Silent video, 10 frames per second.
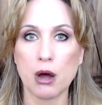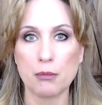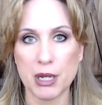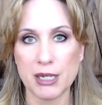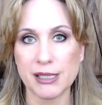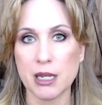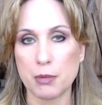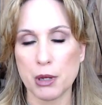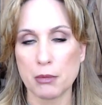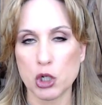on
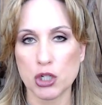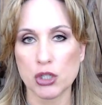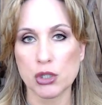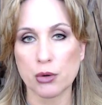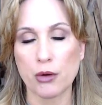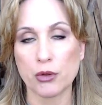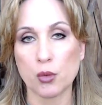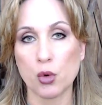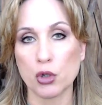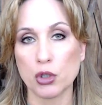peacekeeping missions throughout the
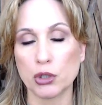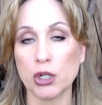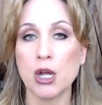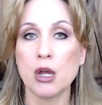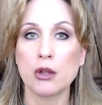world.